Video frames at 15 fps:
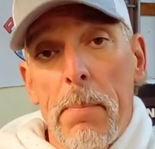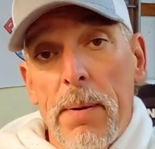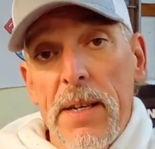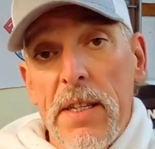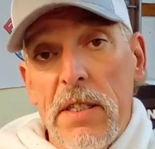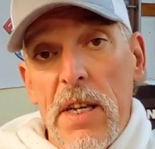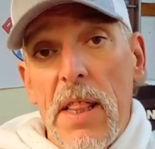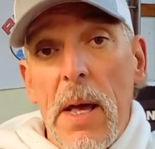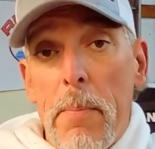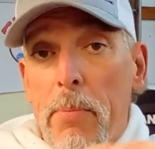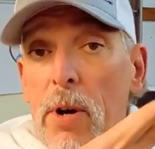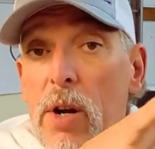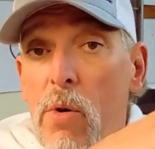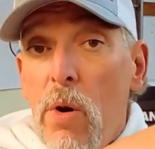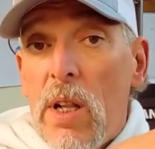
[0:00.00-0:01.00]
Please see that
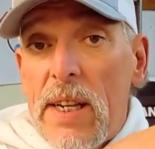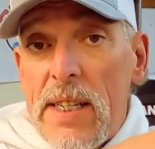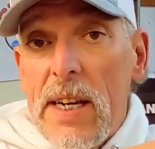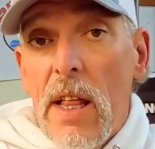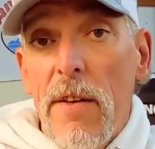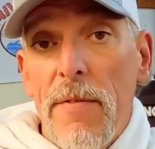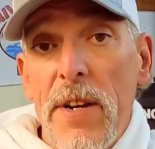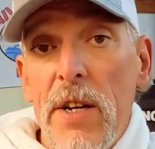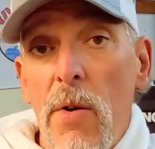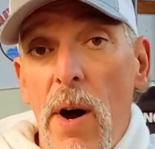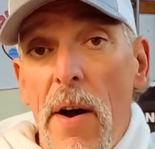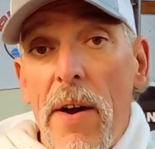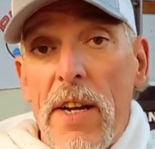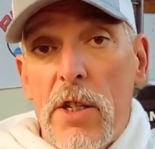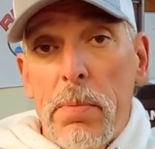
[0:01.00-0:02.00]
prequel in the other video
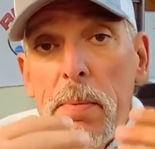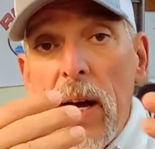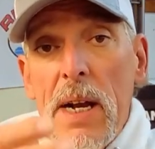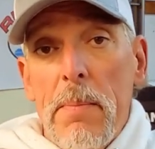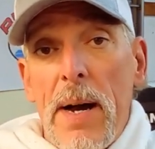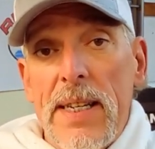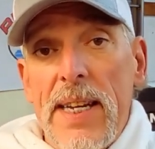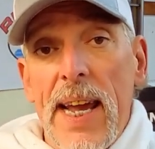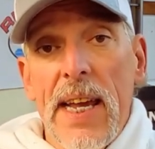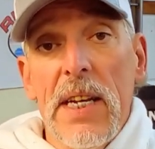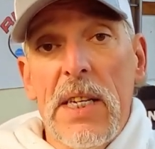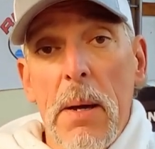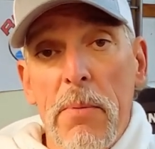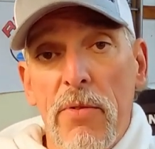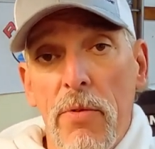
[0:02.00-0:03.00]
how I explained about
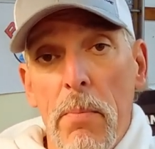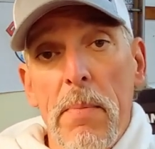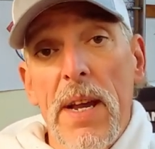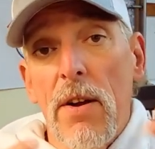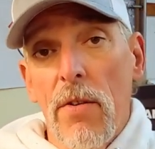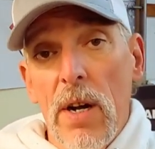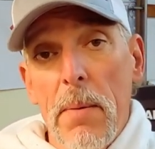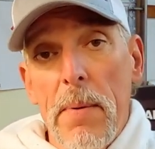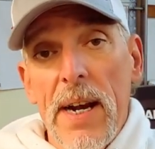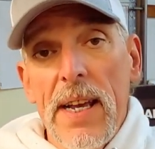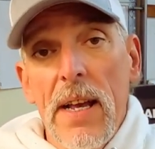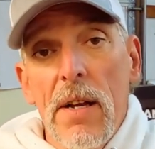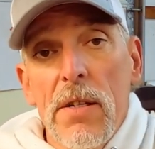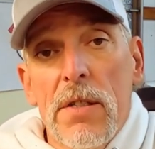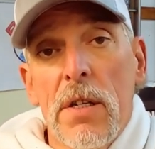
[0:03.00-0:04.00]
taking tips from me or
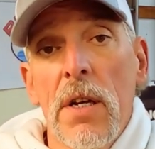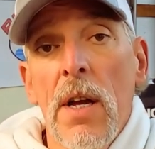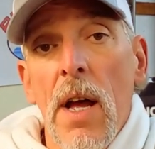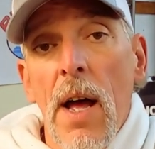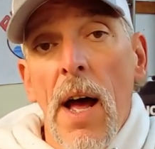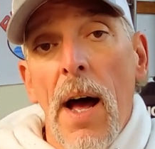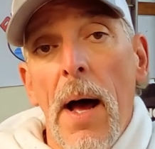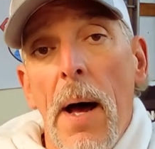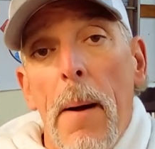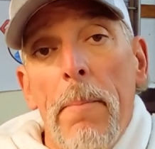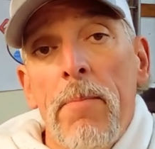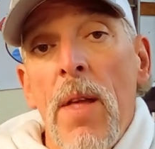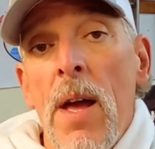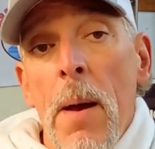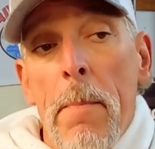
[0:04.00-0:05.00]
anybody else.
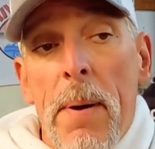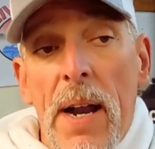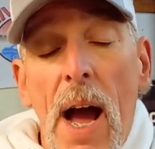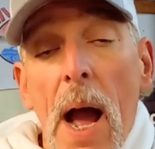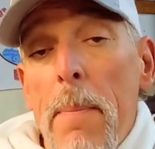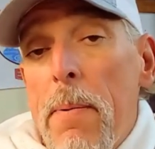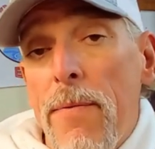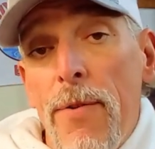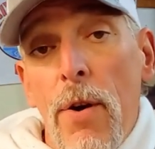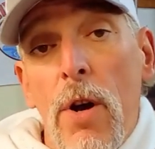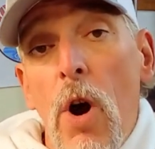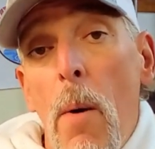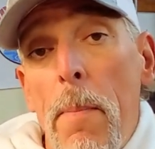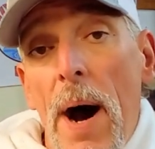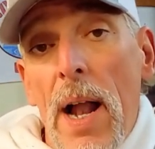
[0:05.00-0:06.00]
But I prefer
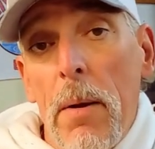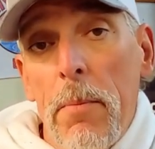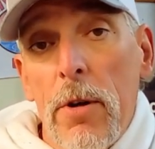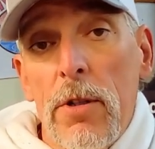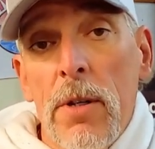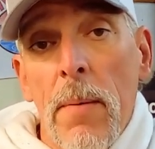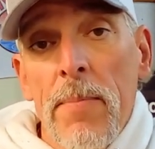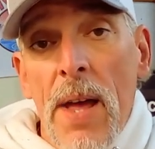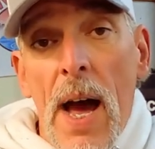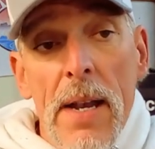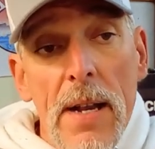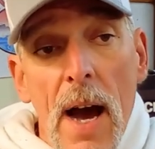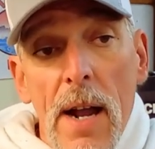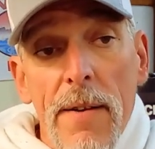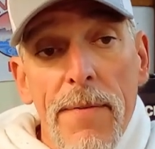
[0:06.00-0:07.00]
copolymers.
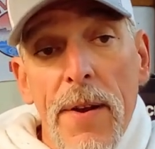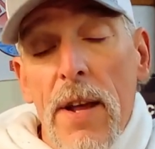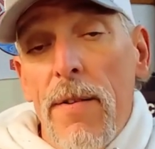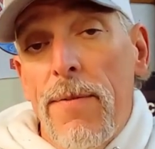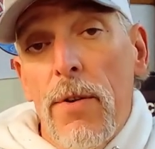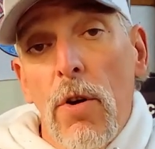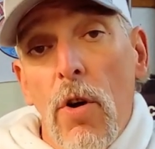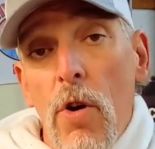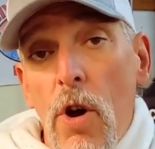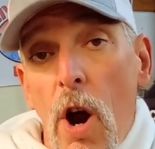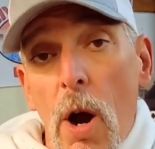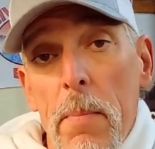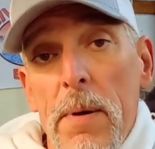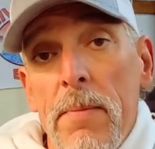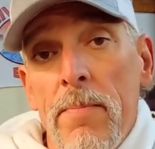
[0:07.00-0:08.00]
I'm not a fan of
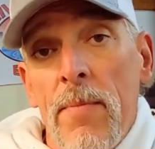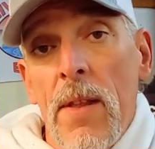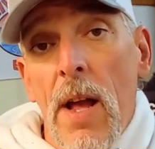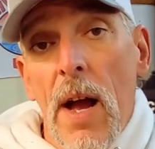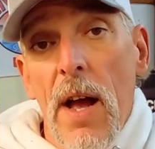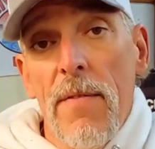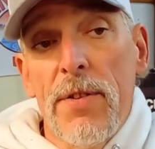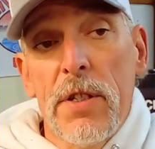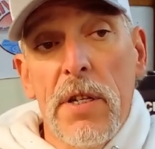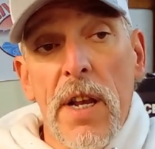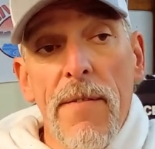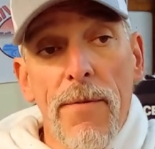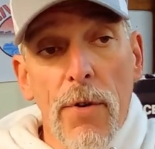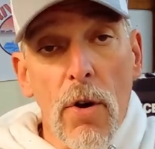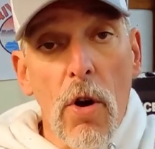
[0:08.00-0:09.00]
fluorocarbon. I've
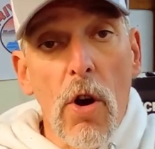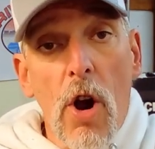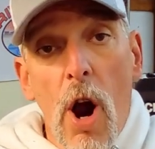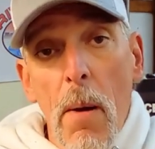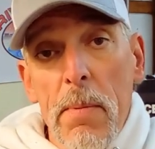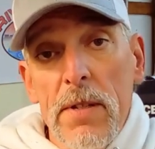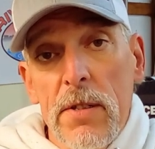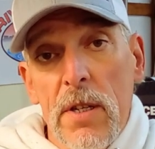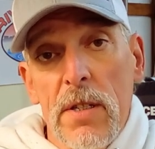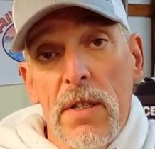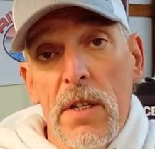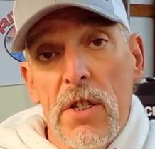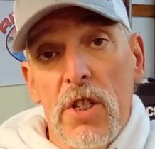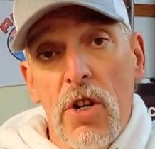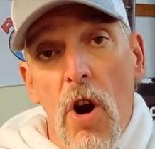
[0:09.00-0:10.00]
seen fluorocarbon since
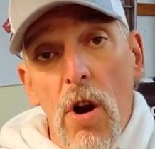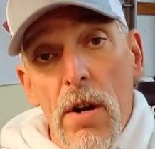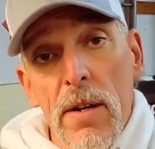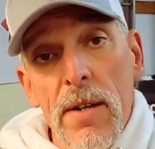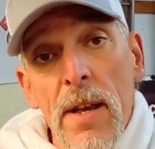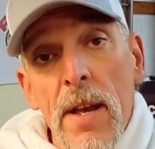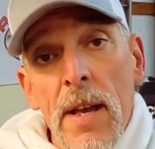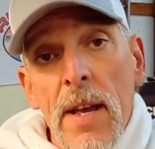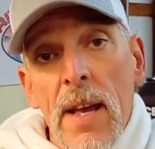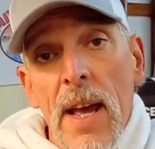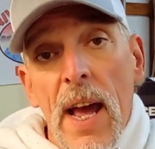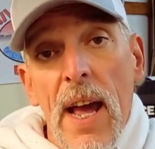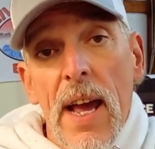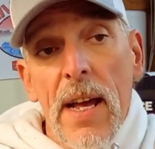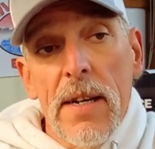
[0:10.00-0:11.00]
it started.
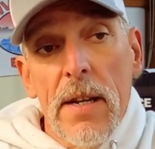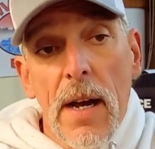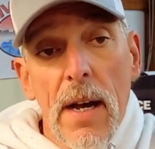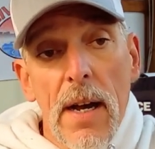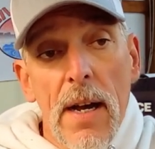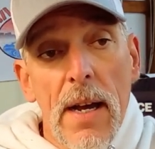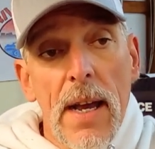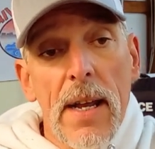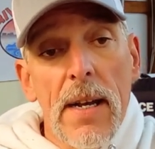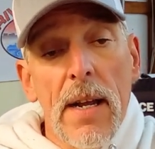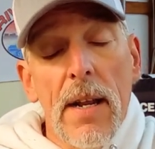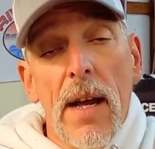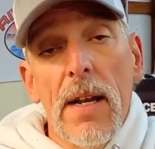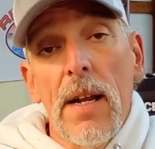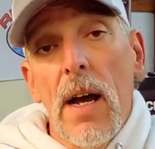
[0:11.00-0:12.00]
And
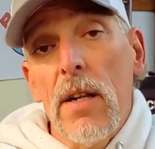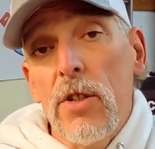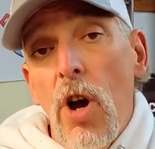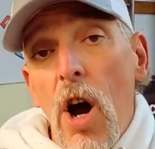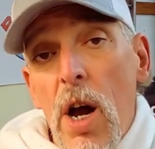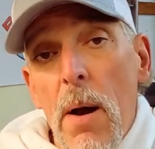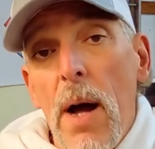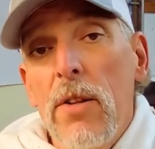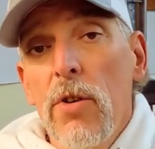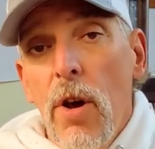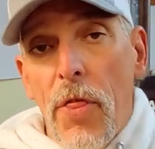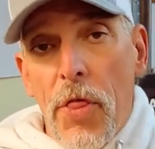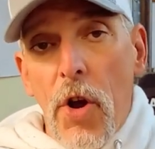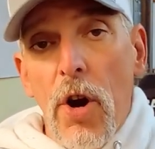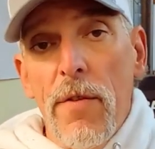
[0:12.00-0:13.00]
I'll do
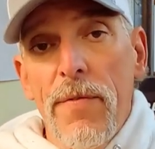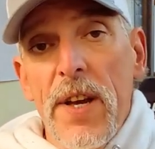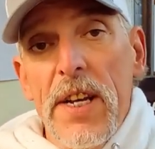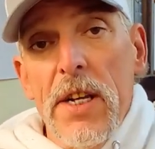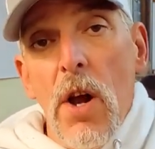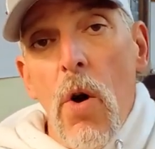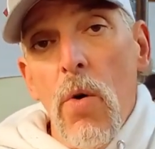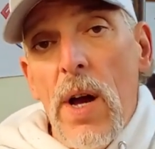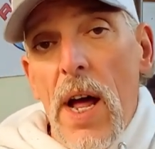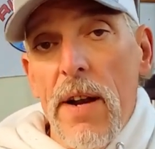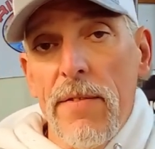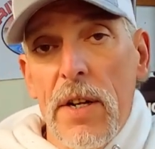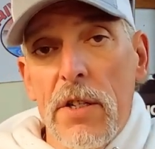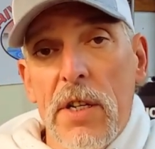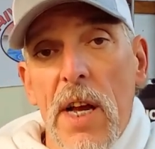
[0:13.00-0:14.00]
a third video kind
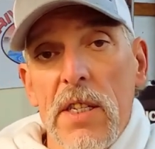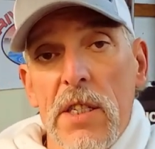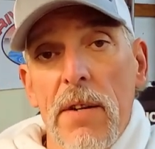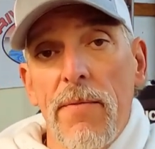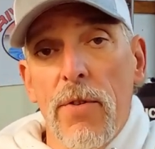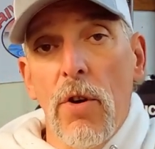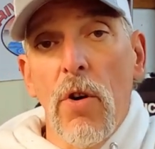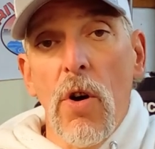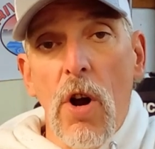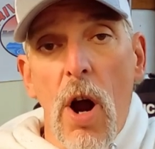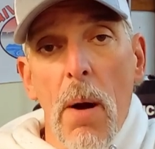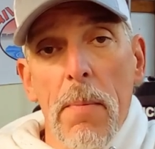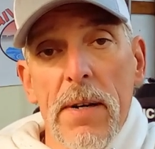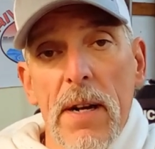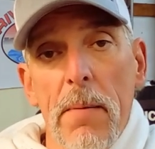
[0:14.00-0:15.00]
of discussing
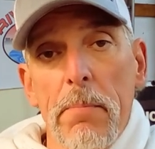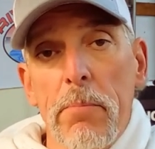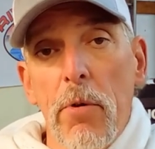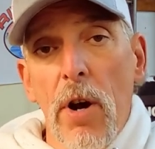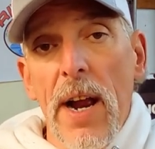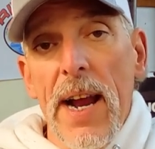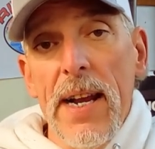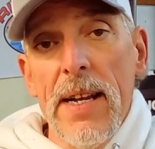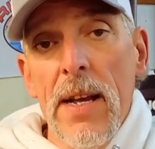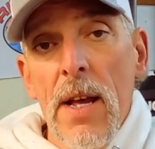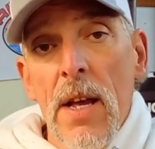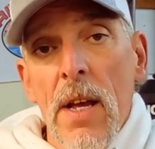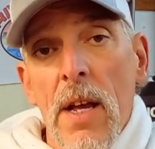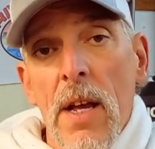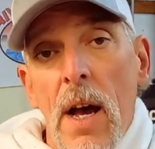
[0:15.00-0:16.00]
fluorocarbon and Braid
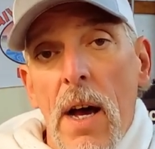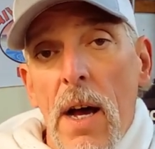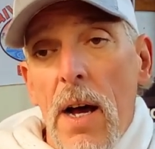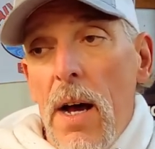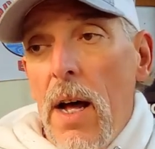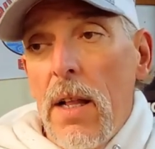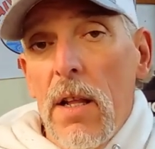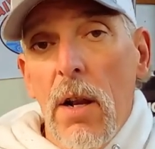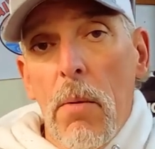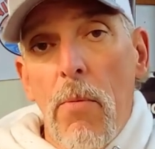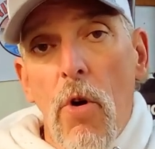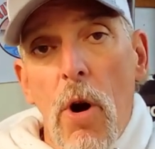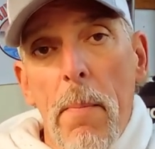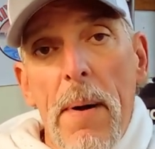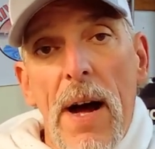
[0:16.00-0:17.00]
a little
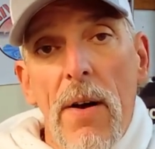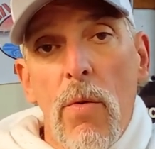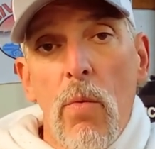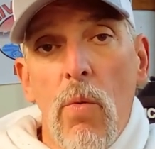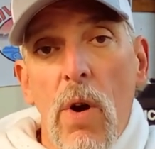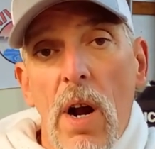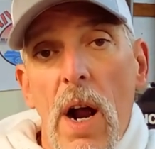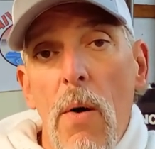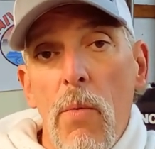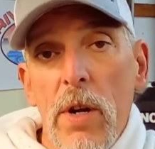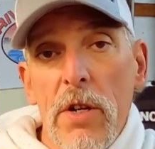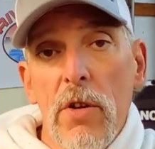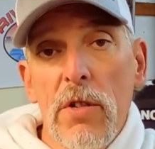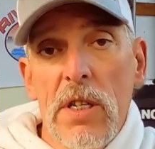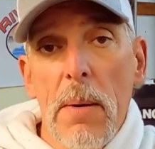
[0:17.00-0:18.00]
more about where I
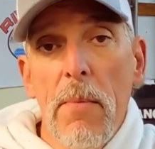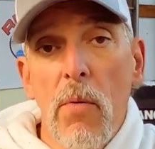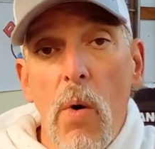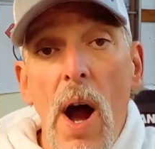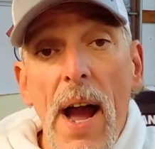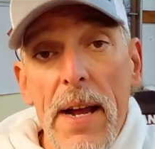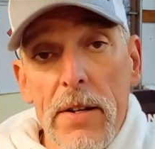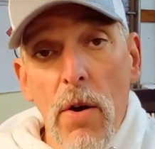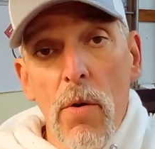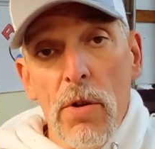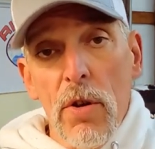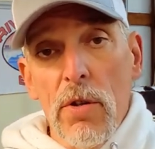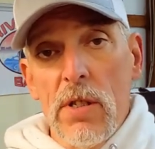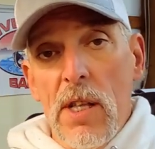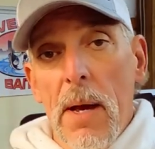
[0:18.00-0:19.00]
would use them and why I don't
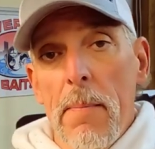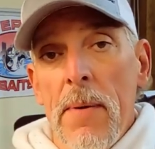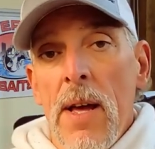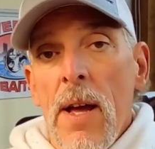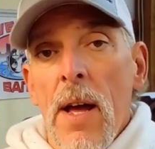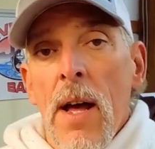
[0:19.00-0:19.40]
use them.